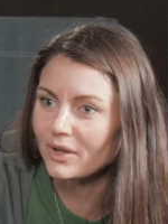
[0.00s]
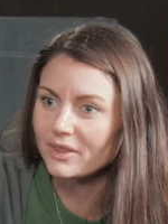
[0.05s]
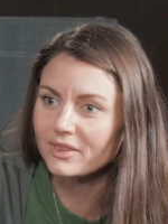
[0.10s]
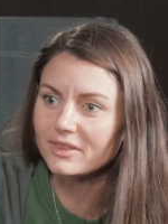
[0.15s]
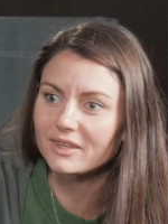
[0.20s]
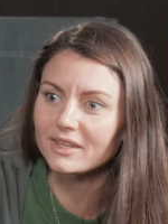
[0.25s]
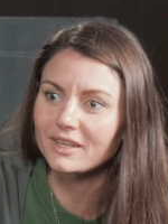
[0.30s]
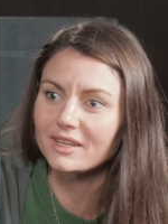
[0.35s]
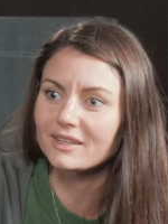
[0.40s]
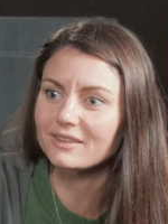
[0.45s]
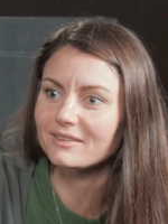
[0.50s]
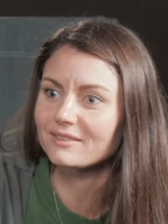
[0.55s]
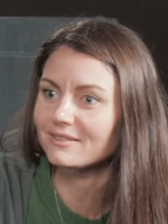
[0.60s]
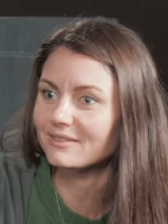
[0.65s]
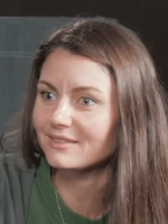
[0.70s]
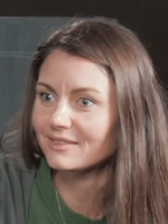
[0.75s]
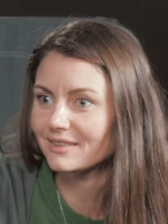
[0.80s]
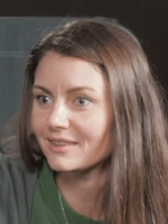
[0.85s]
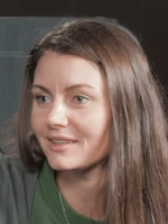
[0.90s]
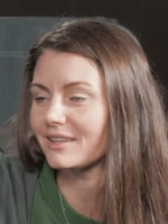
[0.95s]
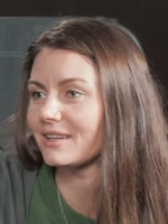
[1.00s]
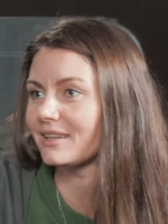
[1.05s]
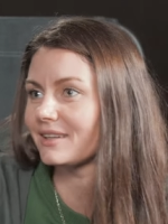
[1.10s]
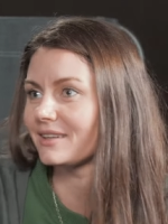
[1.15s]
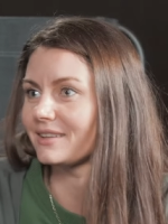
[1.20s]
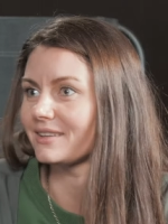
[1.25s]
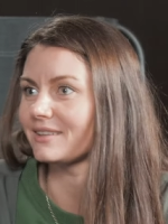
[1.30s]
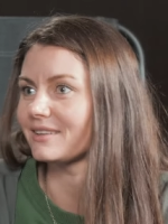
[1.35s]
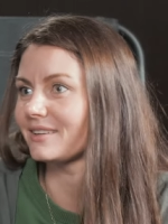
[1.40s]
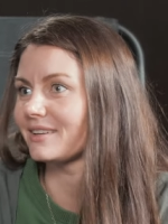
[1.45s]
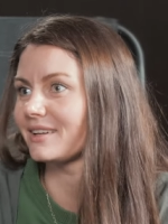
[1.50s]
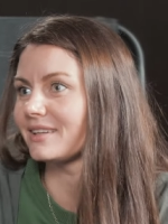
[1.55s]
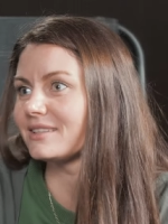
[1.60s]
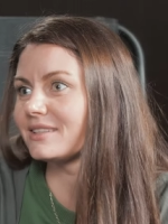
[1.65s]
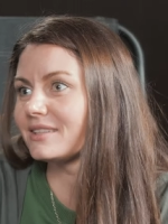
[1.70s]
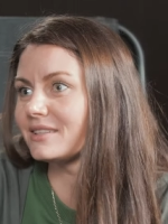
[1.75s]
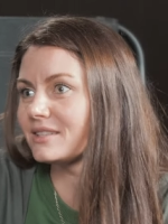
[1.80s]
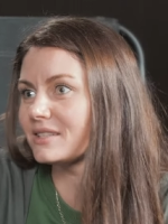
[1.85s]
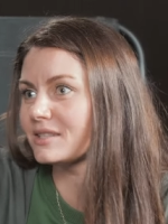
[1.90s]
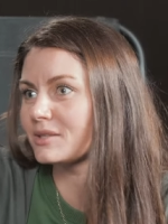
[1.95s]
one thing,
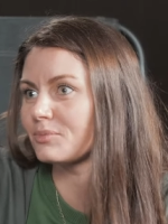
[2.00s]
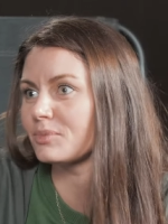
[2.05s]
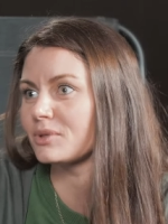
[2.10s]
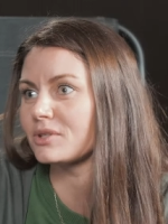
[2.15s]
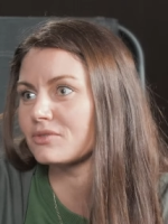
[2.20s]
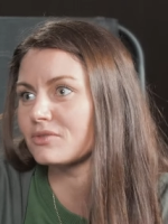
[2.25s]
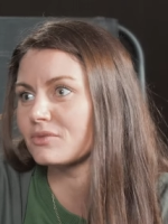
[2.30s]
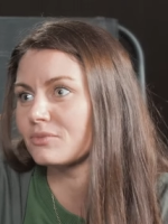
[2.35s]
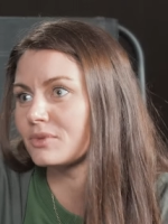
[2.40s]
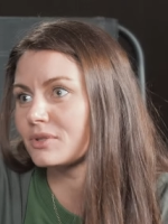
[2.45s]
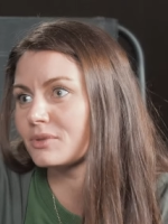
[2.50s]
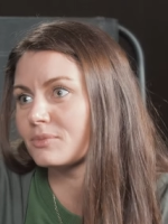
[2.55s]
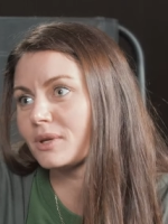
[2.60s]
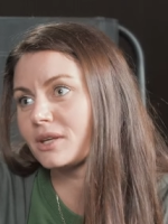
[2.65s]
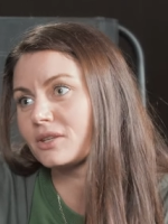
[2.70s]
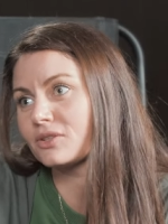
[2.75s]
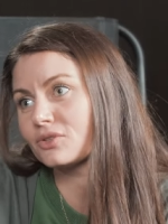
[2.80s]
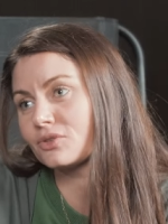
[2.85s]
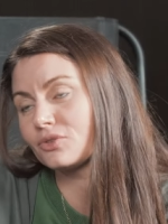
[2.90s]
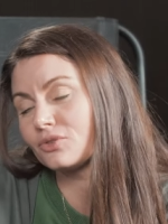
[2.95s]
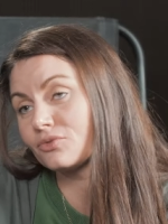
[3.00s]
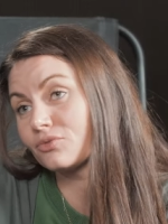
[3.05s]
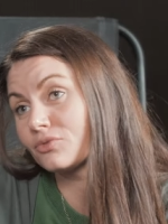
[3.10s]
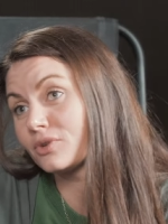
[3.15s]
and then disappears from the space. So you